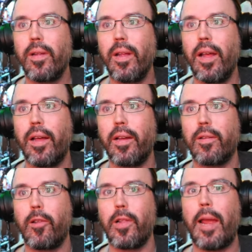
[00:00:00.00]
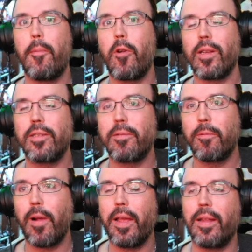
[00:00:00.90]
uh, glamorous,
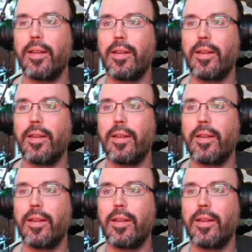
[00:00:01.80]
right?